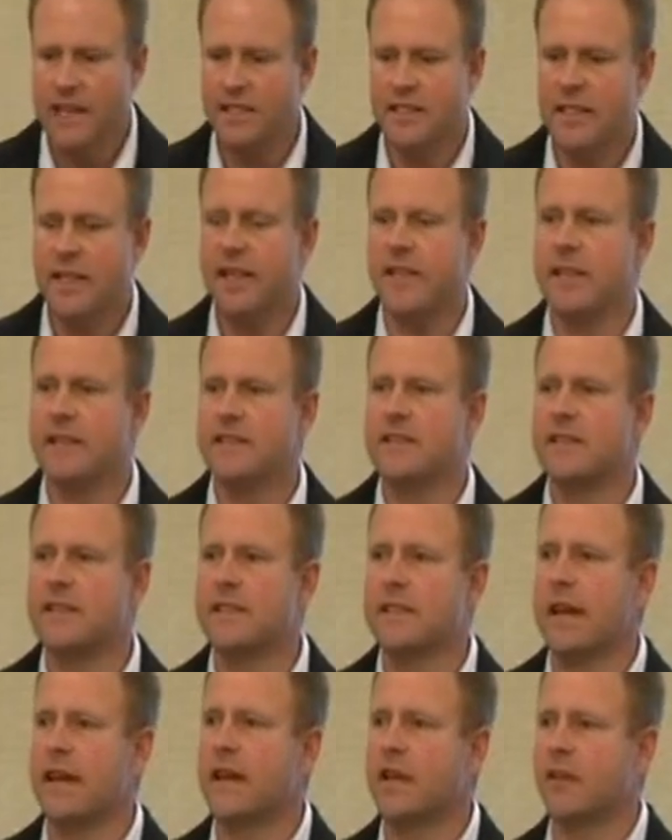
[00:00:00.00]
The next thing is
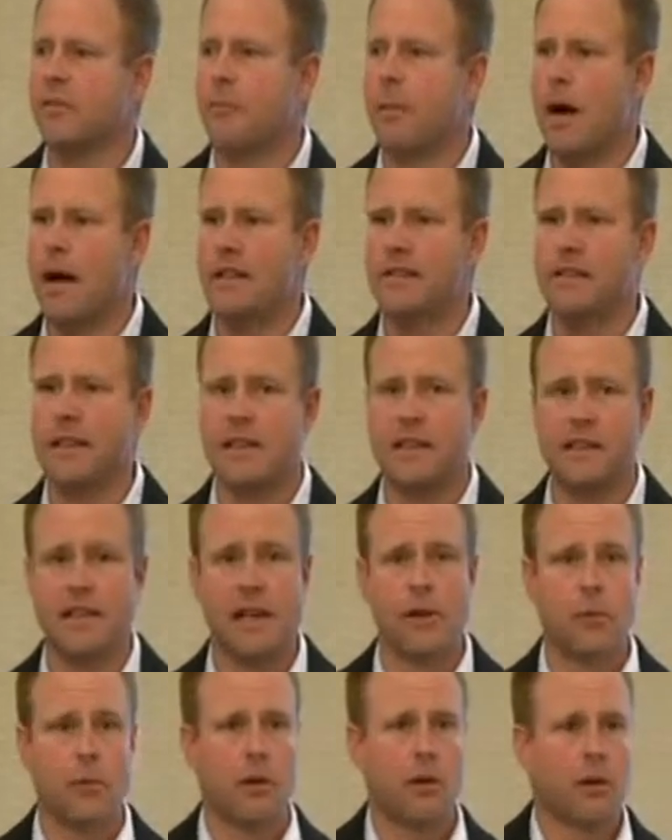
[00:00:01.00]
this idea of mindset.
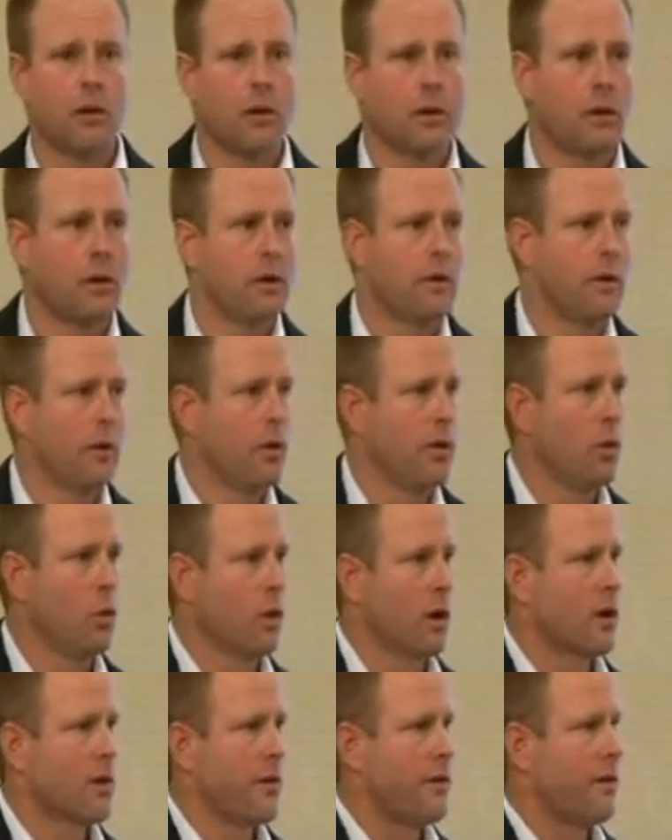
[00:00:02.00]
Has anyone heard
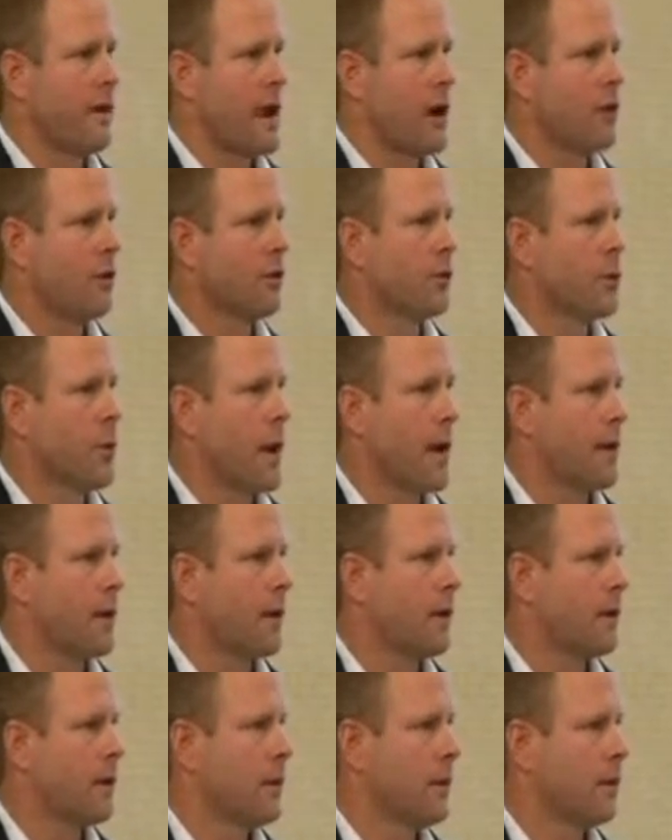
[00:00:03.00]
the work of Carol
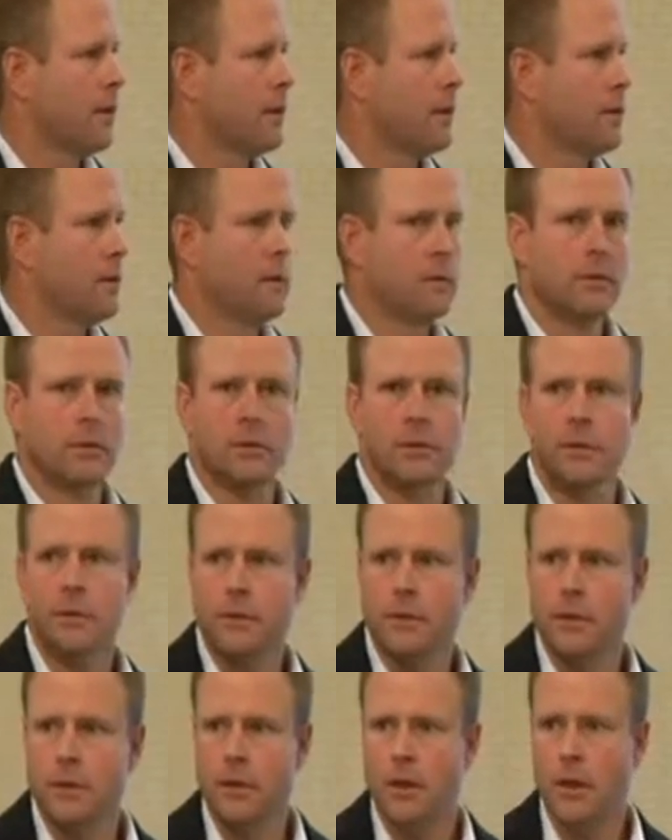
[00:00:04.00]
Dweck?
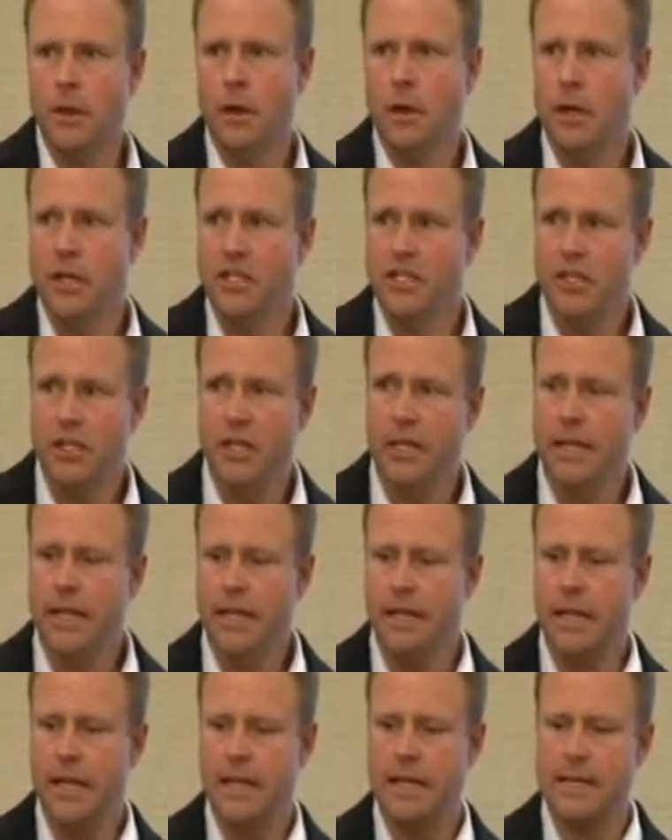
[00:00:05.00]
All right,
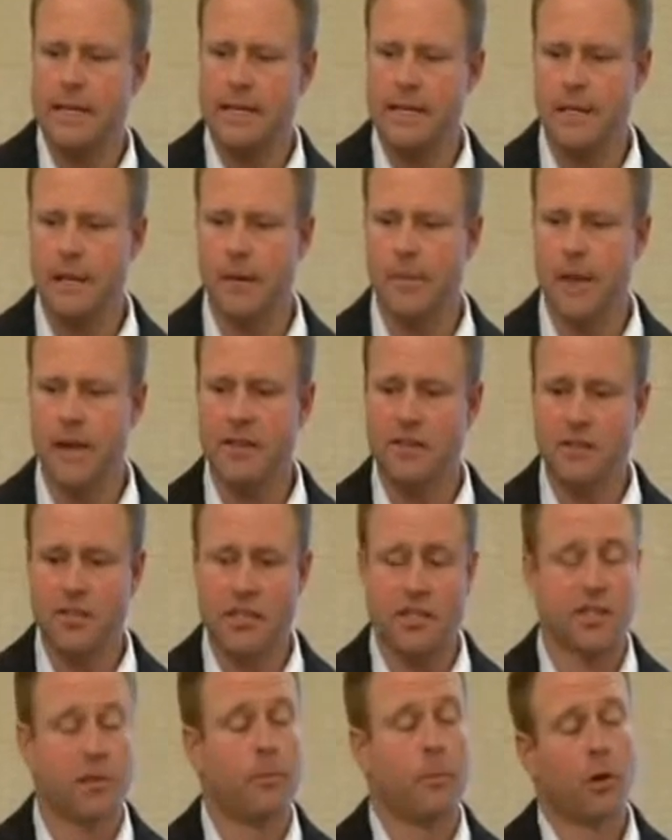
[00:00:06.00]
she is
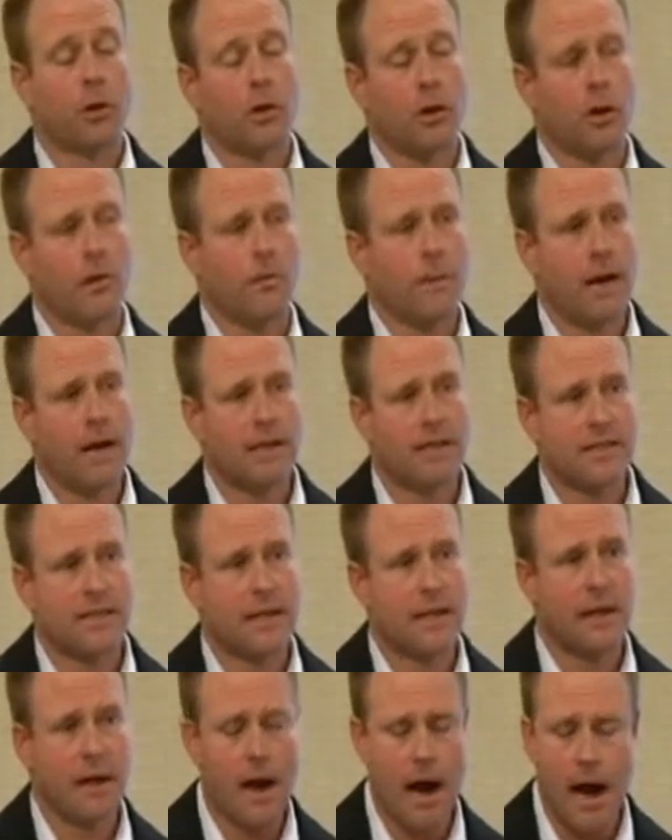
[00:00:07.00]
amazing. She has a book called
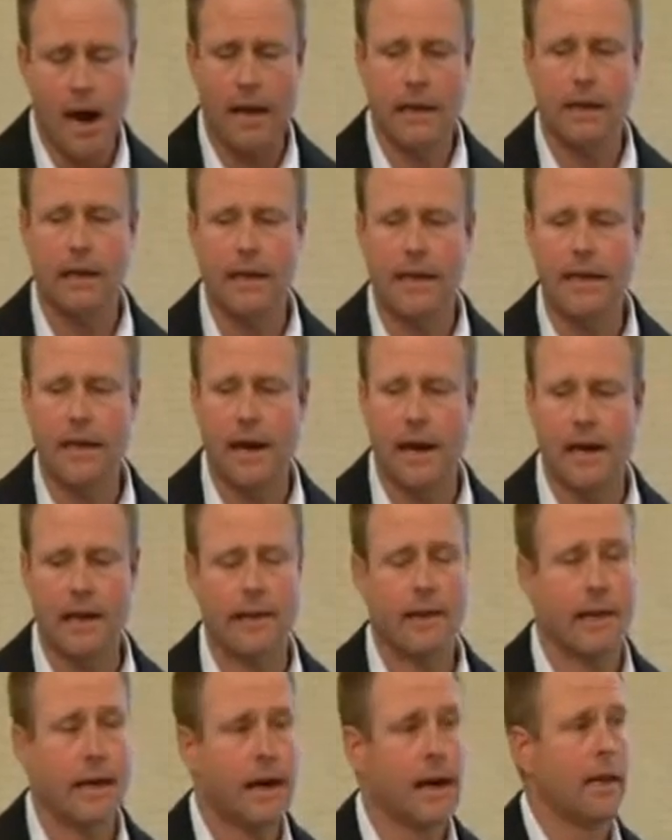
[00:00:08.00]
Mindset, highly,
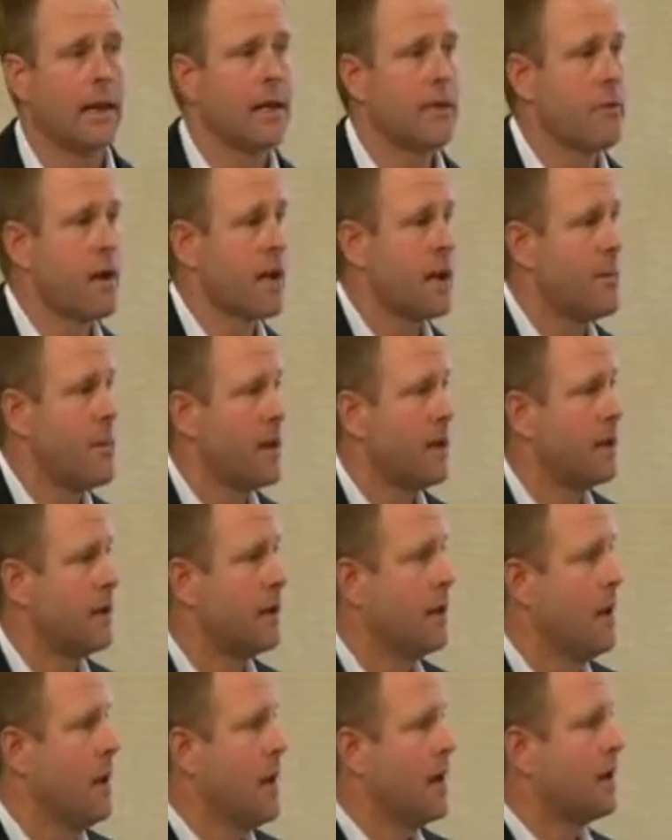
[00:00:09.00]
highly, highly
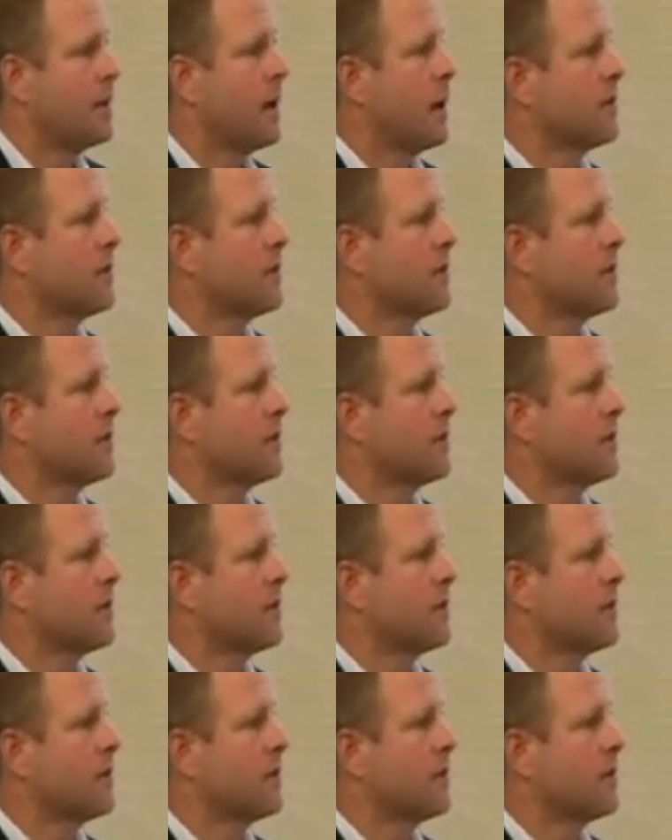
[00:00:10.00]
recommended.